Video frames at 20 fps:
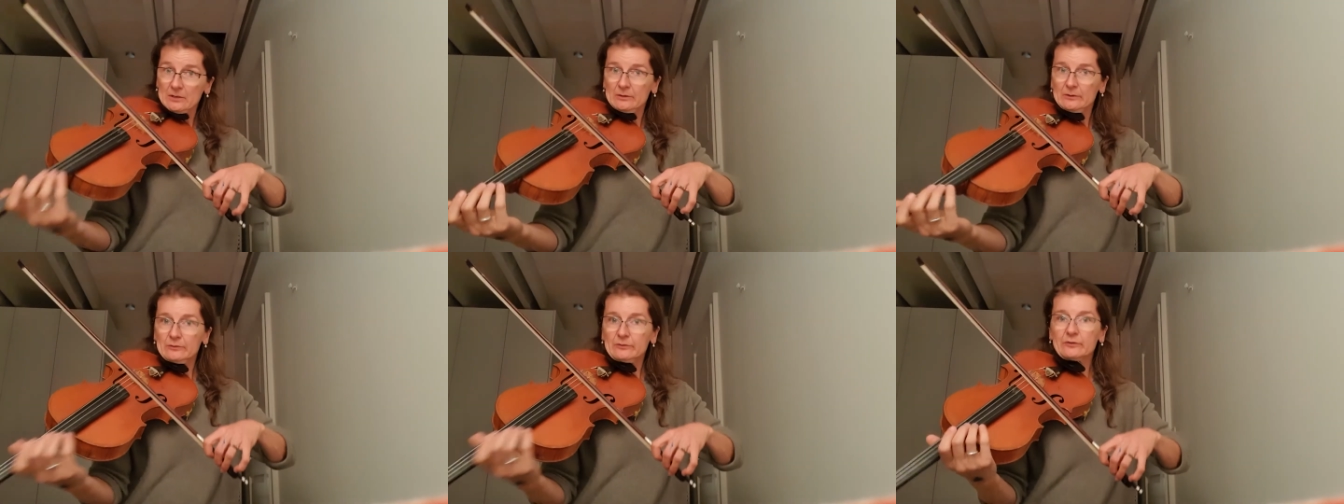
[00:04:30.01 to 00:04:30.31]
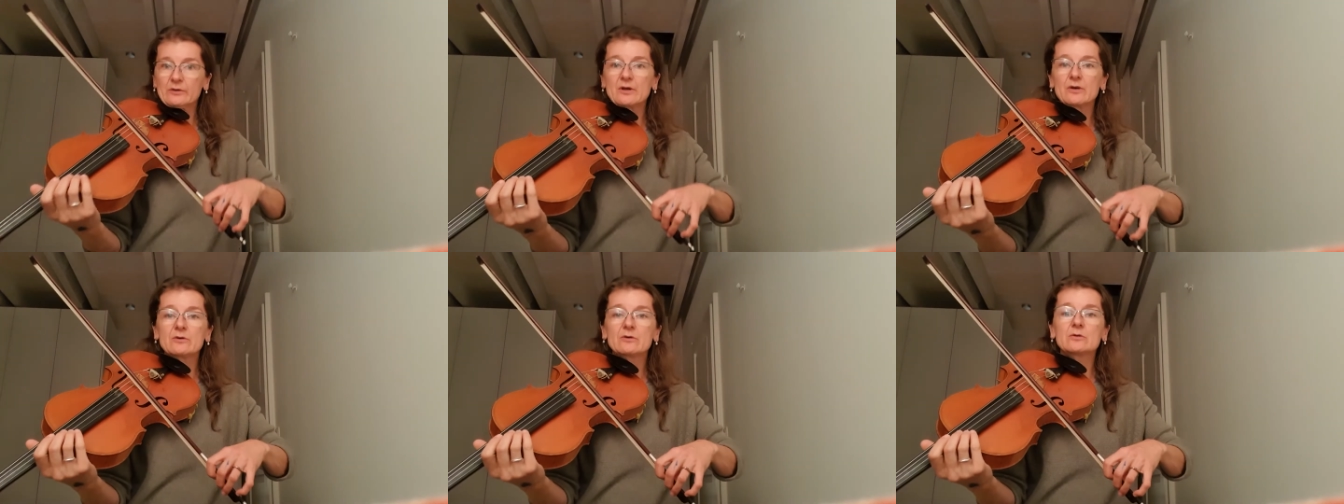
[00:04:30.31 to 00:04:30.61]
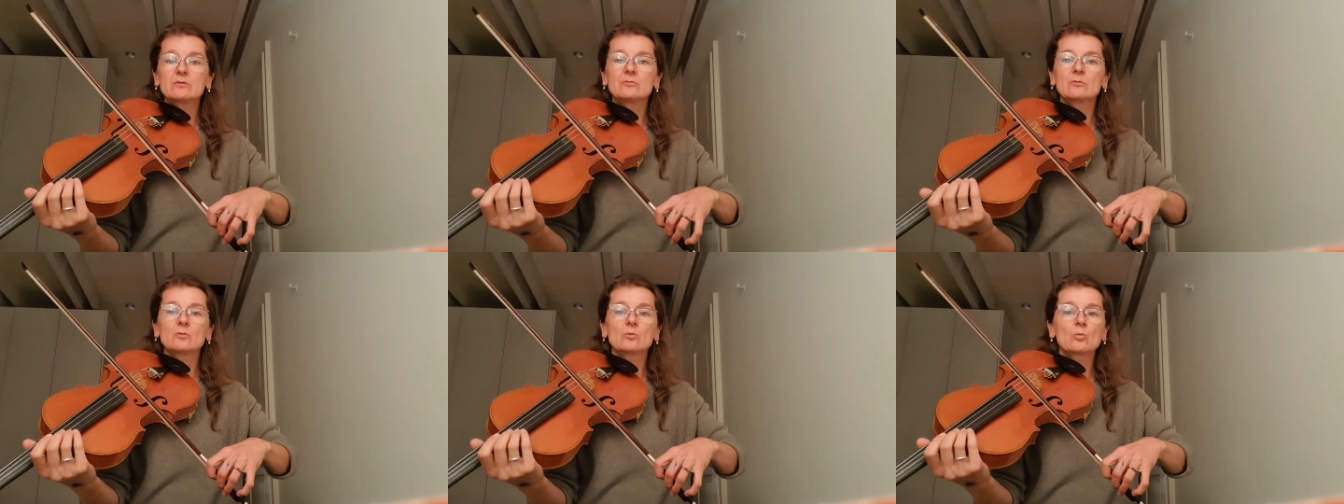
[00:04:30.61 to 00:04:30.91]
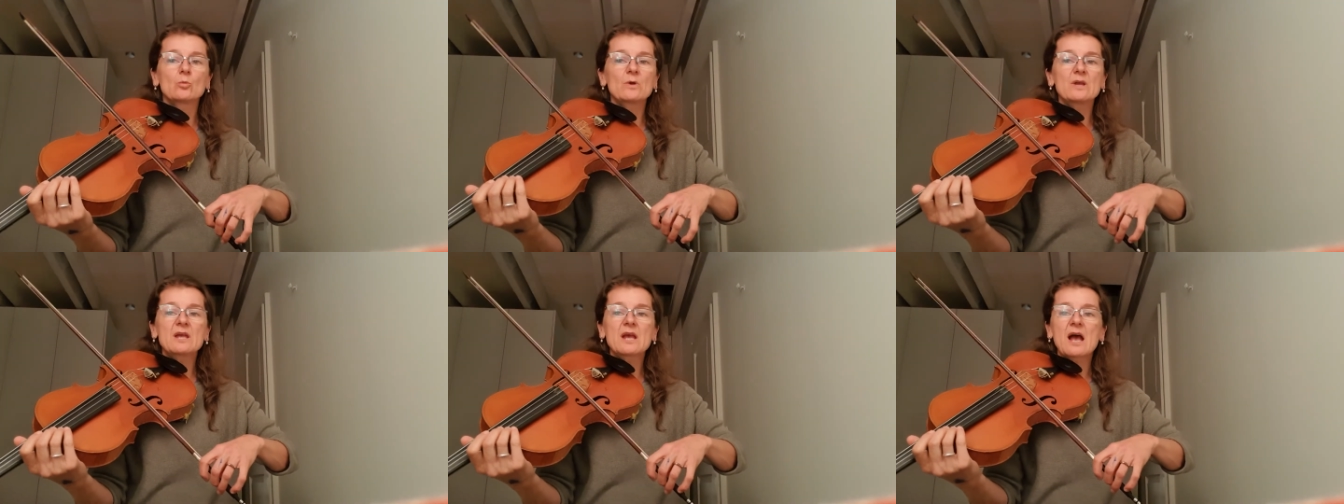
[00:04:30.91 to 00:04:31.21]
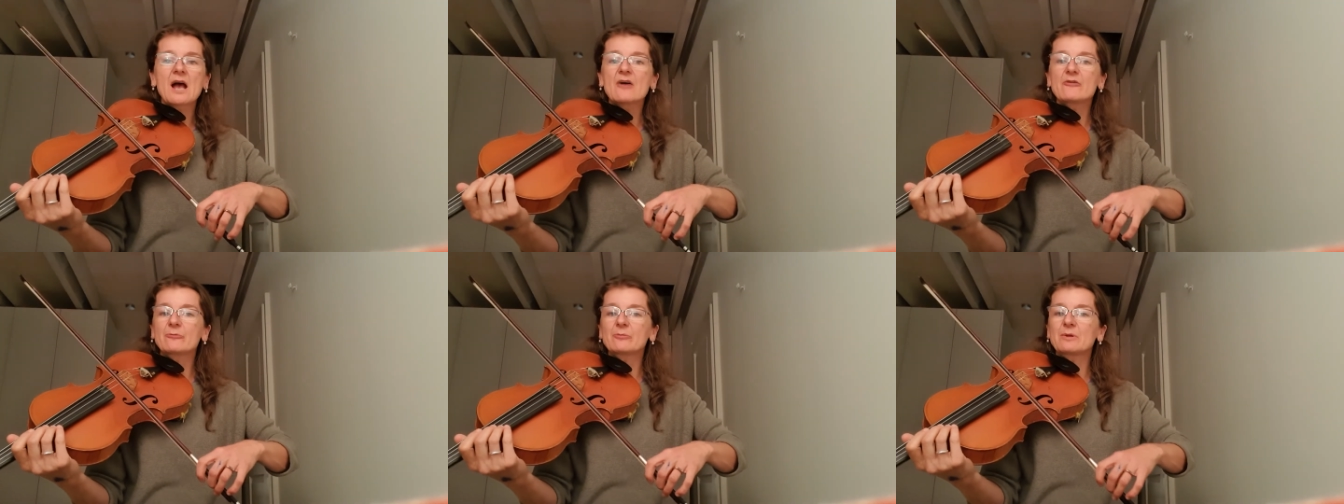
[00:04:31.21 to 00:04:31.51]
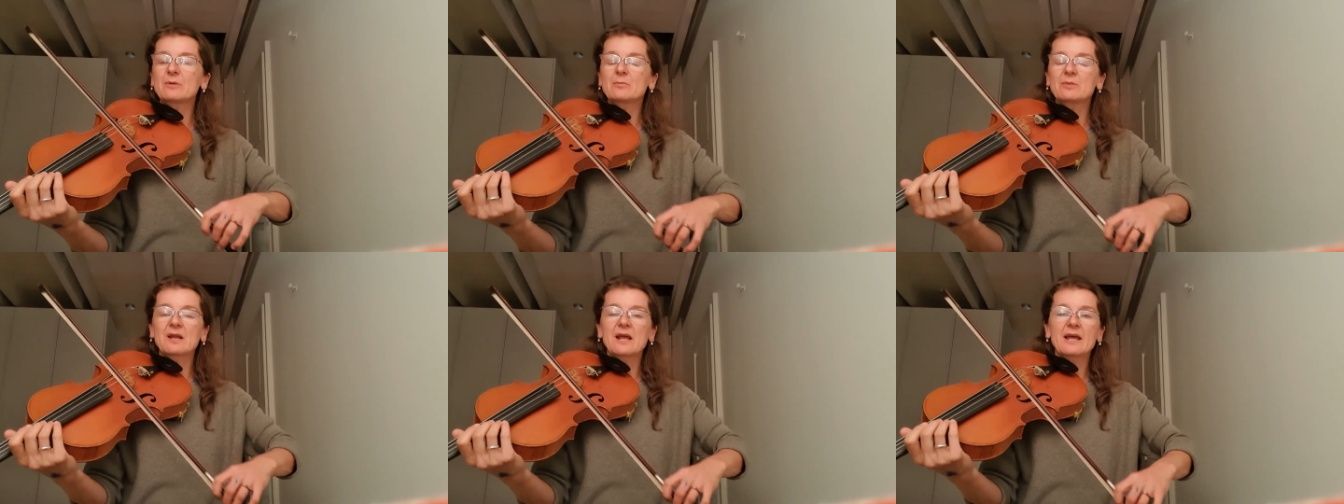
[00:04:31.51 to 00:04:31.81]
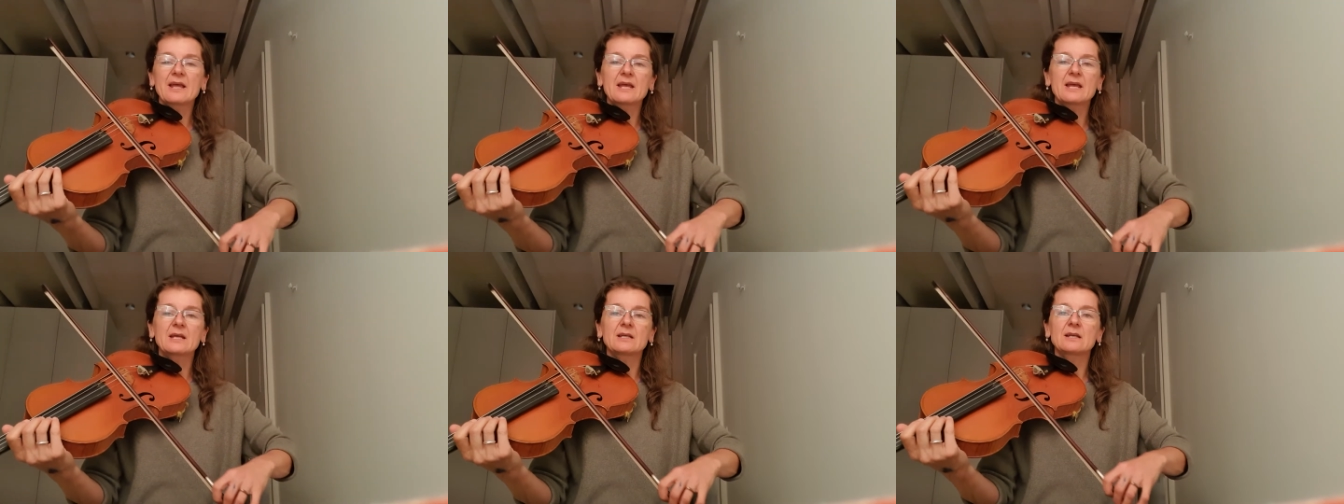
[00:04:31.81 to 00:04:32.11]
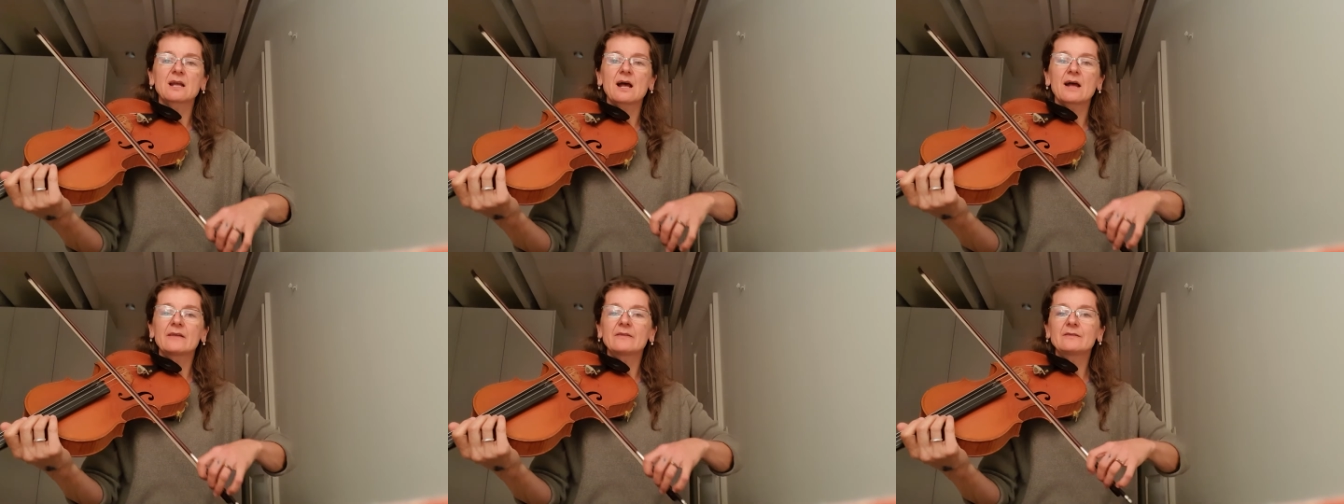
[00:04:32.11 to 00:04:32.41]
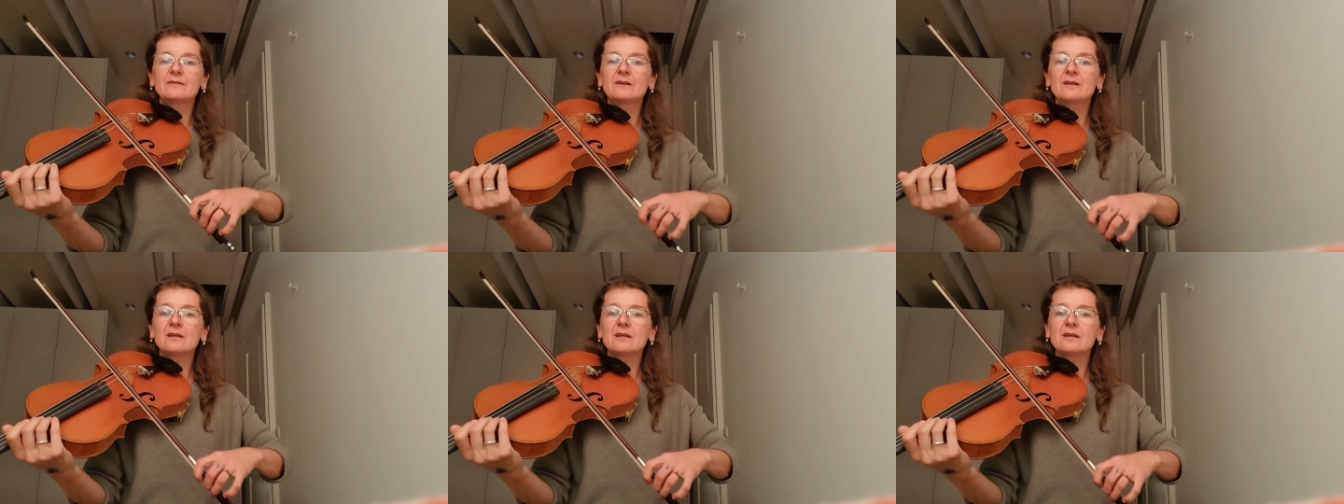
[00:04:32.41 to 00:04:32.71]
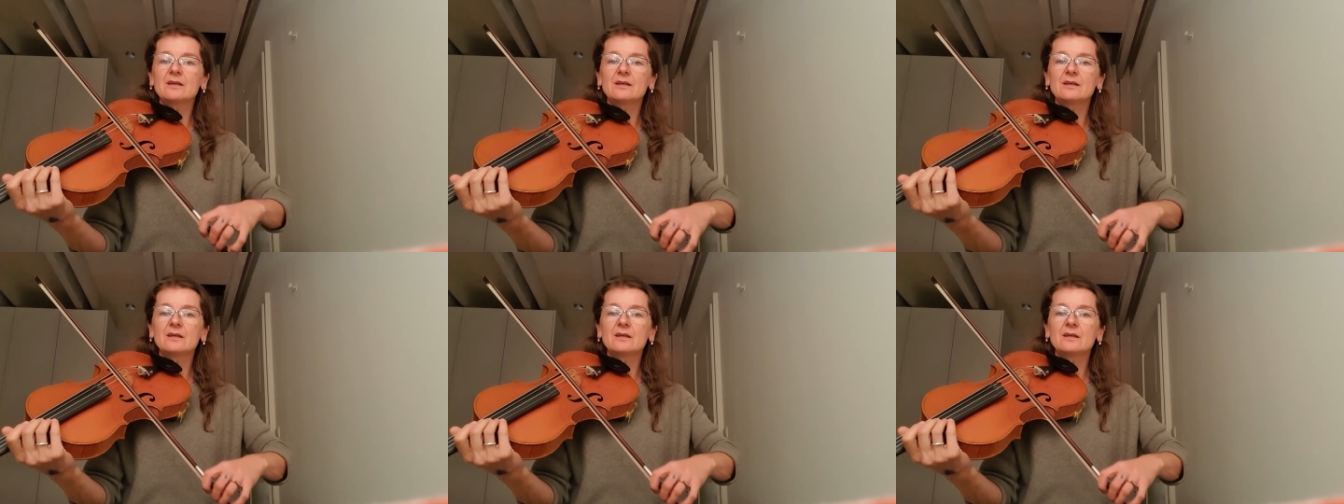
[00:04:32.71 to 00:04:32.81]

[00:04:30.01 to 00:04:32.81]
So we have been playing nicely.